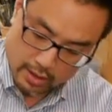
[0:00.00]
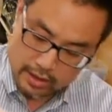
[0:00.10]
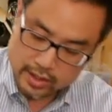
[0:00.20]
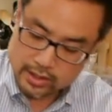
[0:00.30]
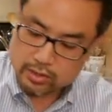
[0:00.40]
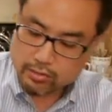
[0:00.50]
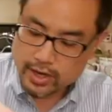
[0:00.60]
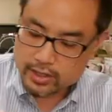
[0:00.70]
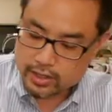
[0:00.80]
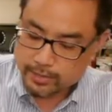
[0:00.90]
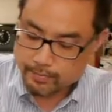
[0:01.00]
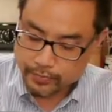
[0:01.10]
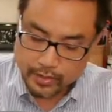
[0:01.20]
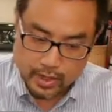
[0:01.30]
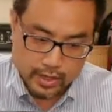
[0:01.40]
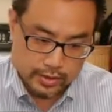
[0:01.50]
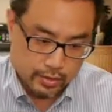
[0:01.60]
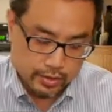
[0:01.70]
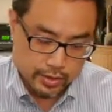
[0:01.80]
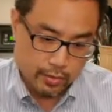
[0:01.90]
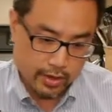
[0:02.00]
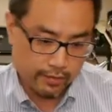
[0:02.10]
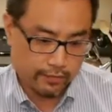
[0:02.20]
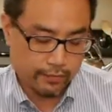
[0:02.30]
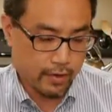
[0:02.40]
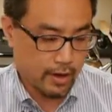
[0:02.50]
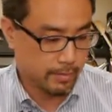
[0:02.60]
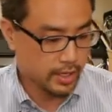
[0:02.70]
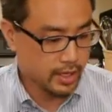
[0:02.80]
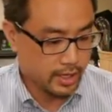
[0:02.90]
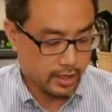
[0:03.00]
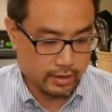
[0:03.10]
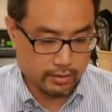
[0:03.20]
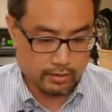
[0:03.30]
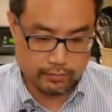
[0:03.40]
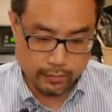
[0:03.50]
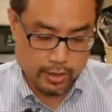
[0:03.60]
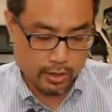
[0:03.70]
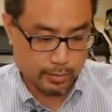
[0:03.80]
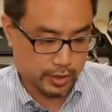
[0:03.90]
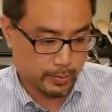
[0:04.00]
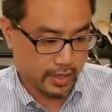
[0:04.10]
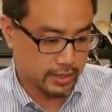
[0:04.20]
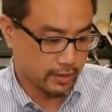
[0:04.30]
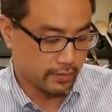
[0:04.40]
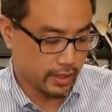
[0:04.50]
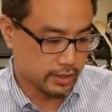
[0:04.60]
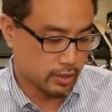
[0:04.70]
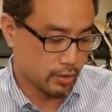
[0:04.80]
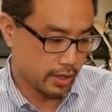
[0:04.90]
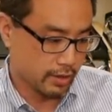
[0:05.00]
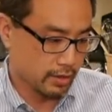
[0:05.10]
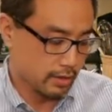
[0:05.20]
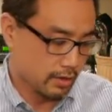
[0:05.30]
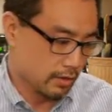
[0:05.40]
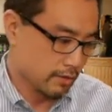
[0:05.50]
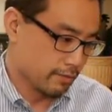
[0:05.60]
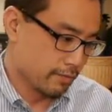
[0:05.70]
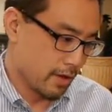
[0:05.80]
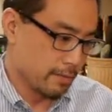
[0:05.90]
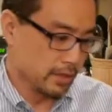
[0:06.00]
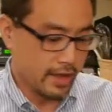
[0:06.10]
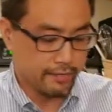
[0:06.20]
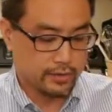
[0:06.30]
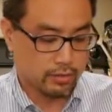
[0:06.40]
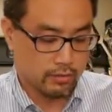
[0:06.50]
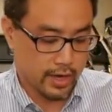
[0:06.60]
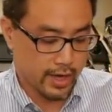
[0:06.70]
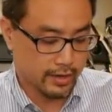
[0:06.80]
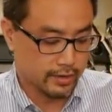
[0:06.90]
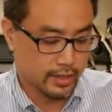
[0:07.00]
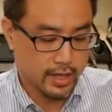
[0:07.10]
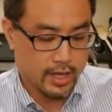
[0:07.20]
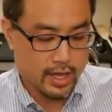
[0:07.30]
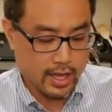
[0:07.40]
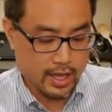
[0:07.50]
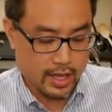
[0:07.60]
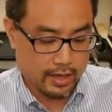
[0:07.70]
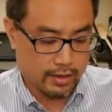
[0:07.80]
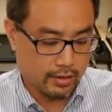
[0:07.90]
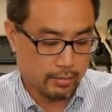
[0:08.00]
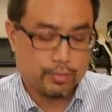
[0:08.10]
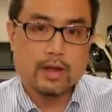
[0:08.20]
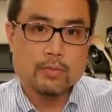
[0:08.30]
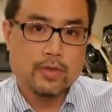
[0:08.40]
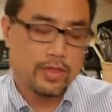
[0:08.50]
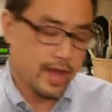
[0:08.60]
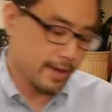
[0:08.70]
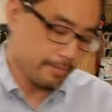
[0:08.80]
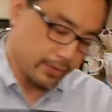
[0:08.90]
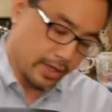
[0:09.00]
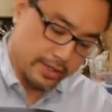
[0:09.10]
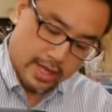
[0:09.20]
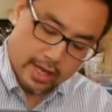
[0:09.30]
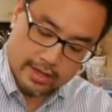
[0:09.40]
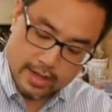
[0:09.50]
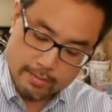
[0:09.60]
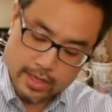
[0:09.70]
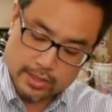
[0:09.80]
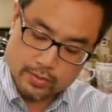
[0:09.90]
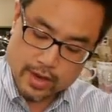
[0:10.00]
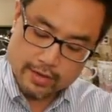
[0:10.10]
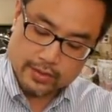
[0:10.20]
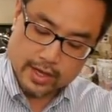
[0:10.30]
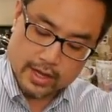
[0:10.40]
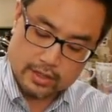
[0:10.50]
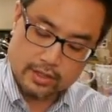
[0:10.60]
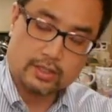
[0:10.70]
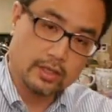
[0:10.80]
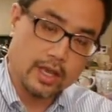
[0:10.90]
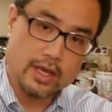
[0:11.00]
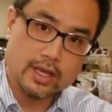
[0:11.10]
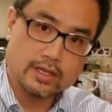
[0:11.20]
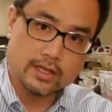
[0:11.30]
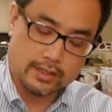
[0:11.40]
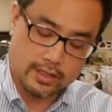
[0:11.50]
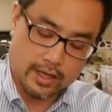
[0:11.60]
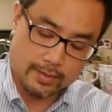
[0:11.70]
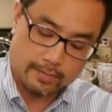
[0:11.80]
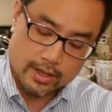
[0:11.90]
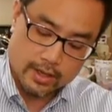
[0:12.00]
in this direction, okay? So it's going from your perspective, it's going from left to right. And the problem with that is that means you have to actually, to get into this thing,